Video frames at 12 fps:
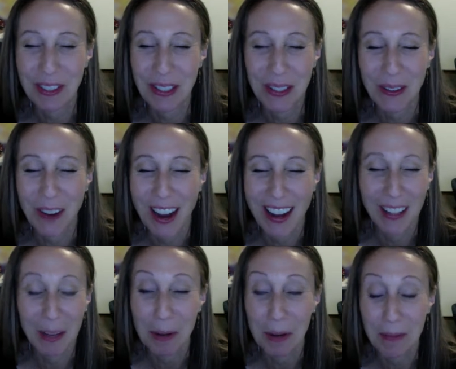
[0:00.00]
a little while.
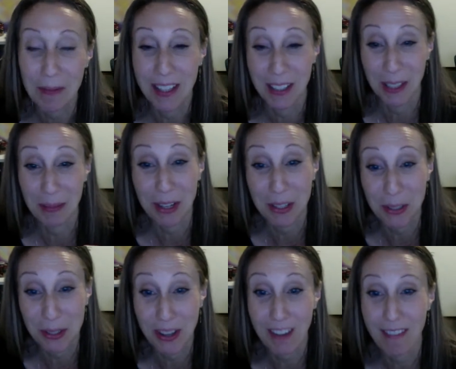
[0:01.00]
I put my I took my
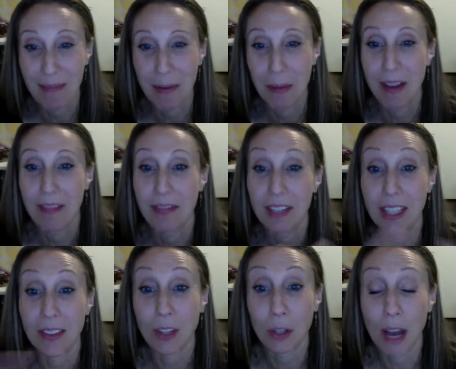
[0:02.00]
shoes off, put my feet
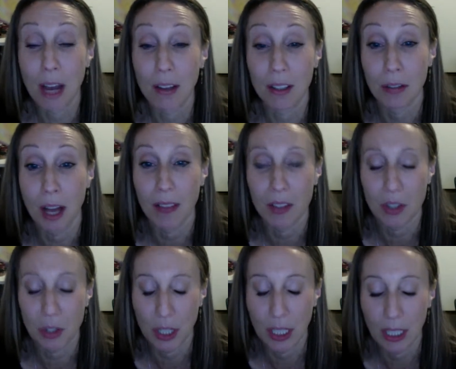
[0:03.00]
in the ground around the
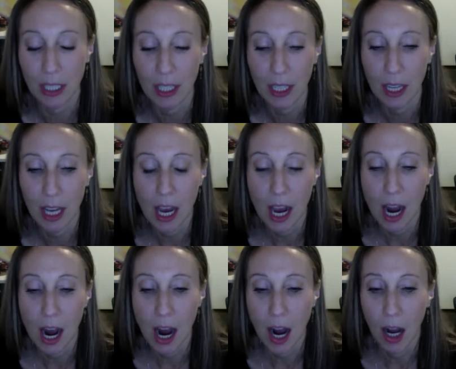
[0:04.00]
tree.
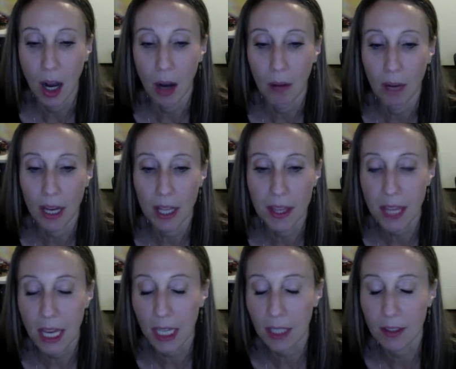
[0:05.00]
Um, I
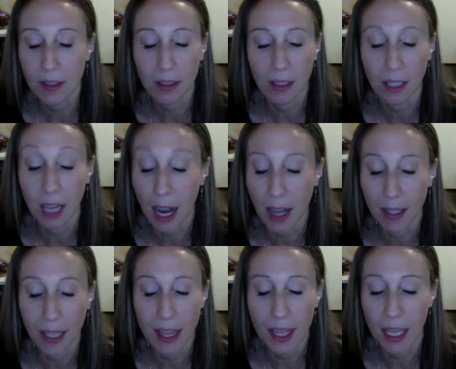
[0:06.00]
thanked God.
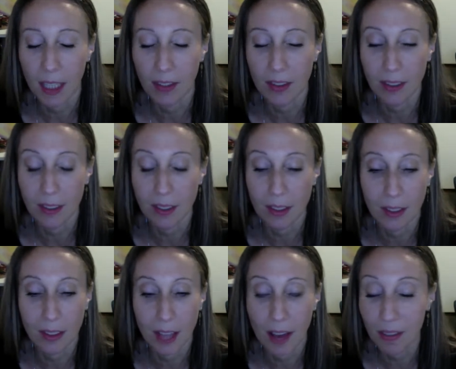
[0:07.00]
I thanked
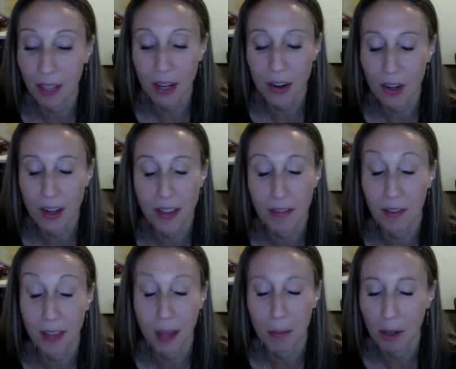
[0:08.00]
heaven and earth for
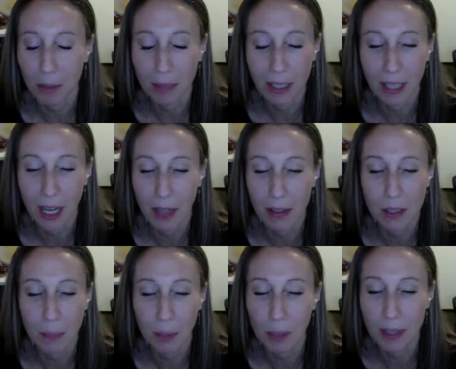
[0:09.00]
that moment. I
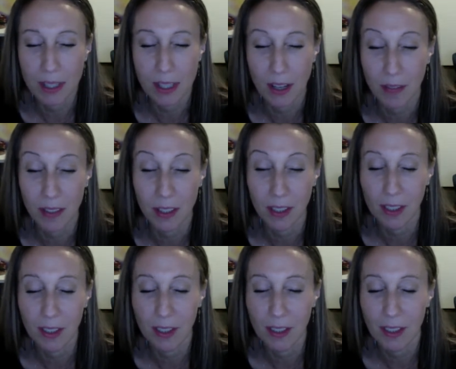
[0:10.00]
just put myself in
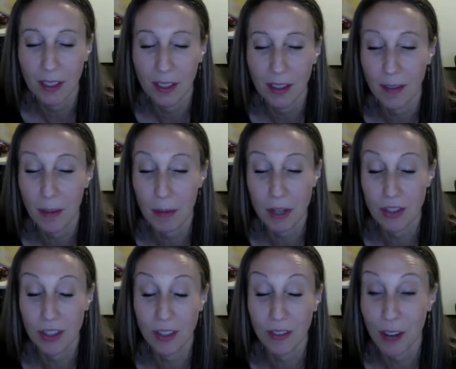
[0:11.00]
a
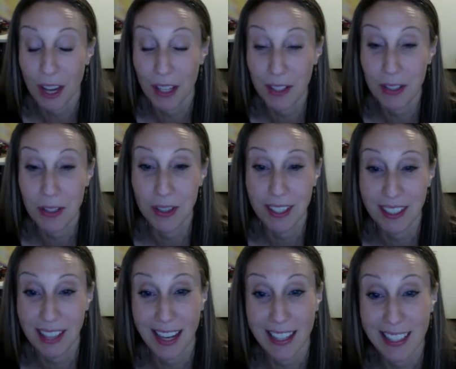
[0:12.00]
vibration of gratitude as
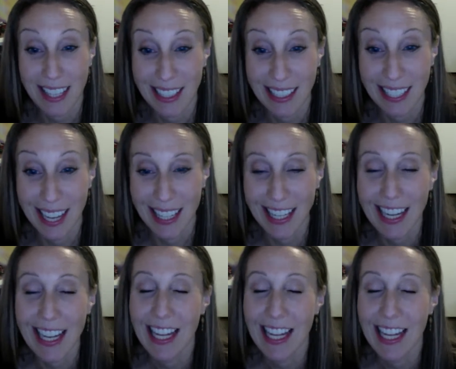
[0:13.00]
high as I could get.